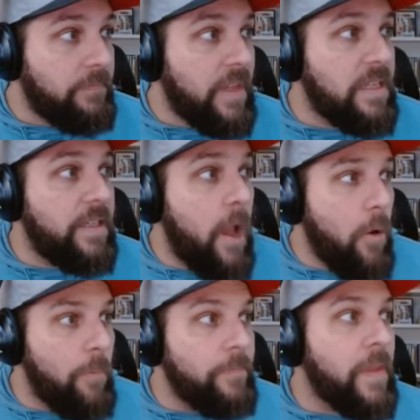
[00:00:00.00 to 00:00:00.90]

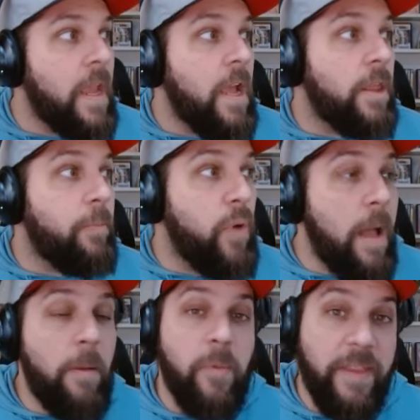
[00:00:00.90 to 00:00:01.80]
So, the
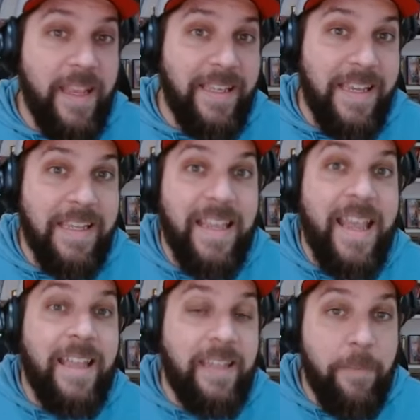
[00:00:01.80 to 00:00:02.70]
problem with this is
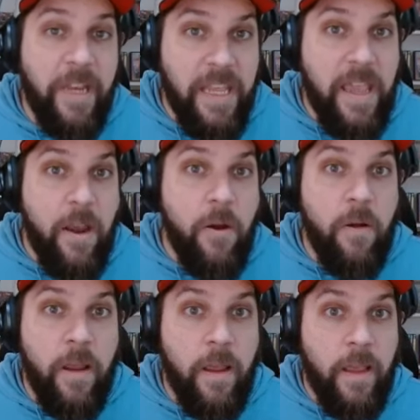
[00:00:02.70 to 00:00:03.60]
Team of the
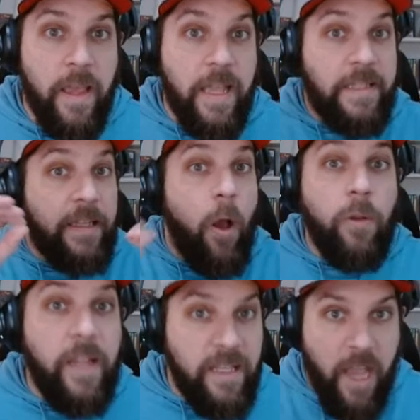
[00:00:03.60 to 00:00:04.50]
Year, it's
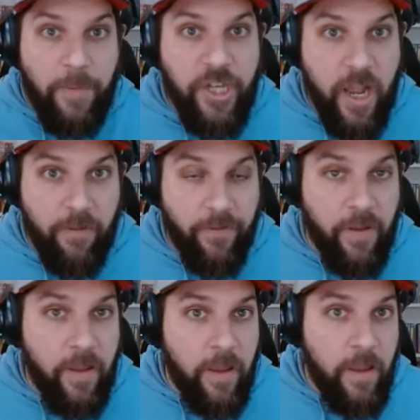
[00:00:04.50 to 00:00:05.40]
only top shelf
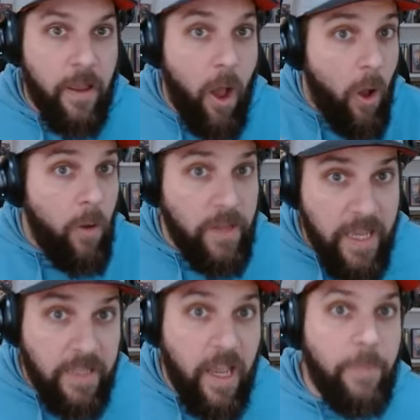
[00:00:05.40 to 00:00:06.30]

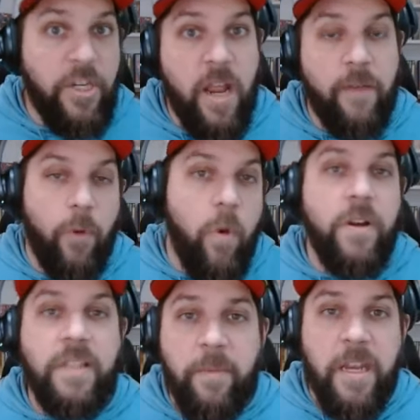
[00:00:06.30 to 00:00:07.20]
only top shelf. The
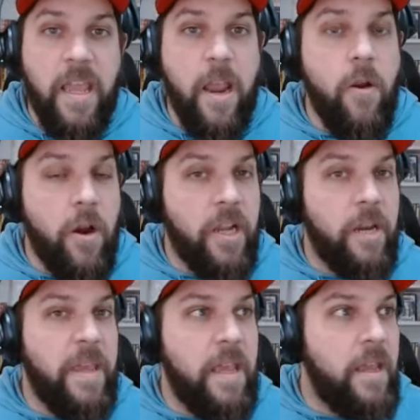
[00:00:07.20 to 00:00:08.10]
worst team of the year are going to
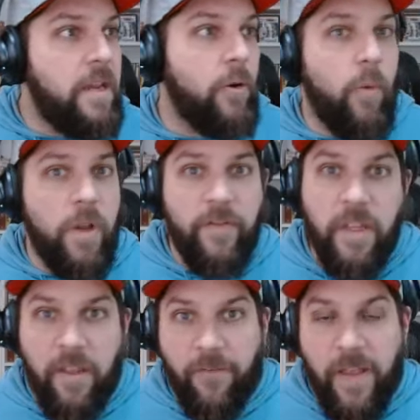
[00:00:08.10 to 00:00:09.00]
be either one of the
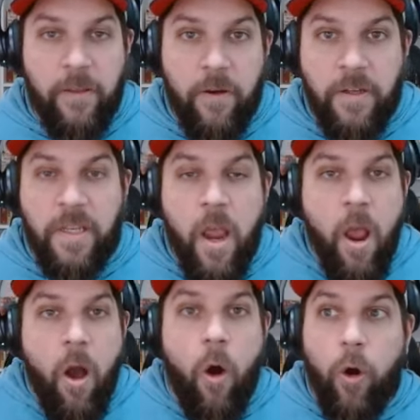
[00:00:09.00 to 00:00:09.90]
defenders
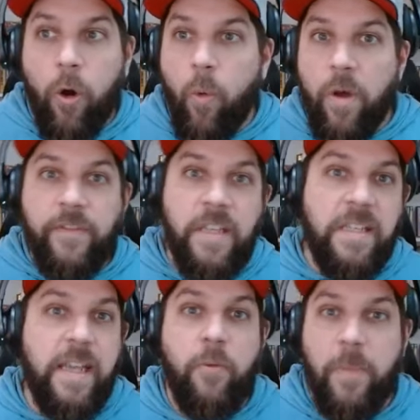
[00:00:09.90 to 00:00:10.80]
or one of the
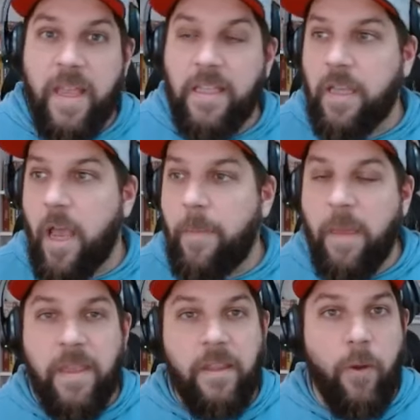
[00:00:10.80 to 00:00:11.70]
center mids, uh,
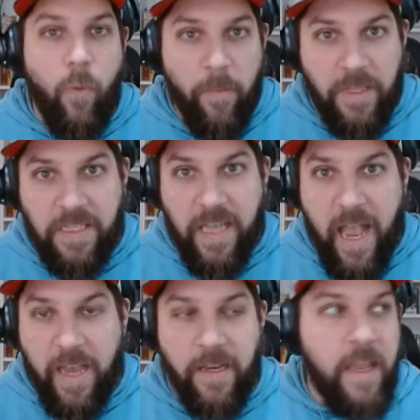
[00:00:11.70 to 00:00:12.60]
maybe in the women's
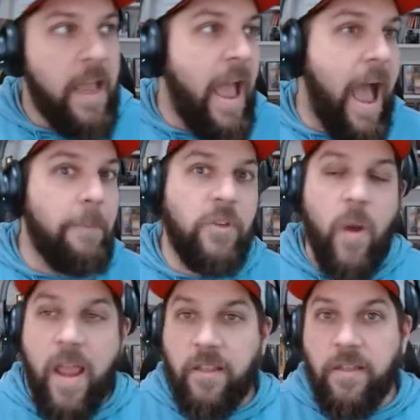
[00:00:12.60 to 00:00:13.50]
side. I'm
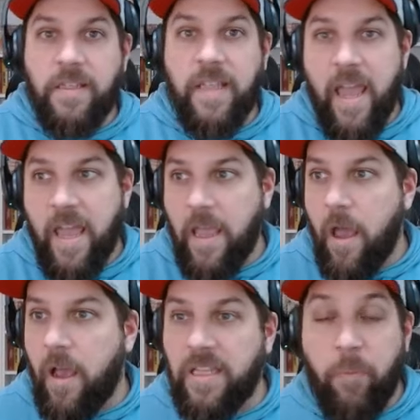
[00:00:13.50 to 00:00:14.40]
trying to stay
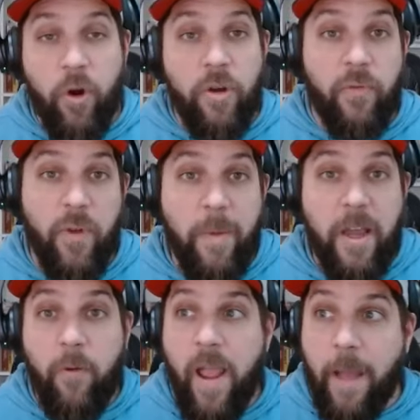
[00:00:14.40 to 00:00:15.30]
uh, spoiler free, by
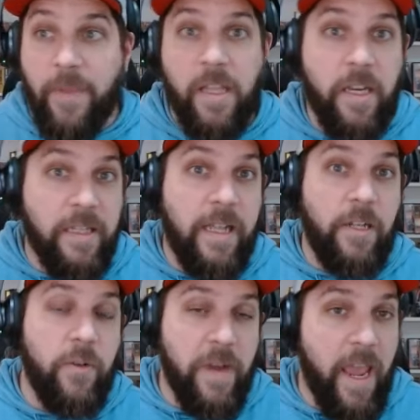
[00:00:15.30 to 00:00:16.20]
the way. I'm not going to tell
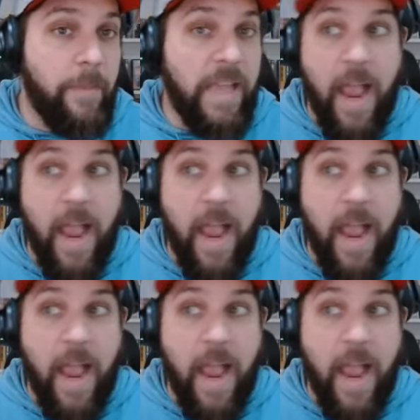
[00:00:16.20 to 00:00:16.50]
you names.